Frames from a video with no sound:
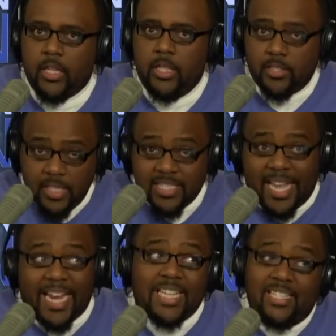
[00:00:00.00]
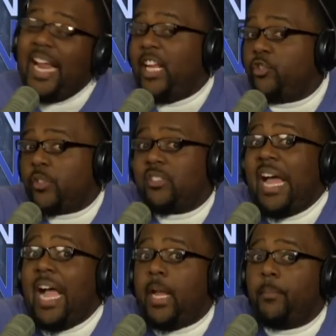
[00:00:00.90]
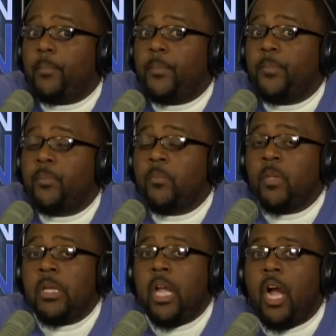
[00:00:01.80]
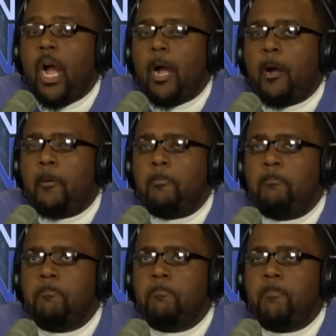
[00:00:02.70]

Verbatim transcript: this is a dangerous time. Um,